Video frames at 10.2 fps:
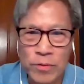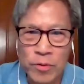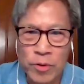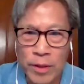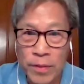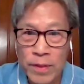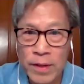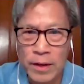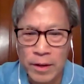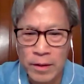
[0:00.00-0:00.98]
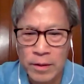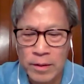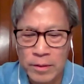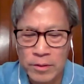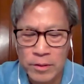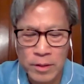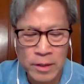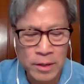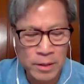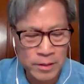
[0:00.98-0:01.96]
for, I think,
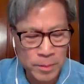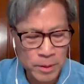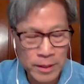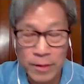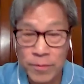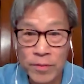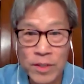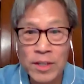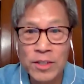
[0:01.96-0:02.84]
something like 15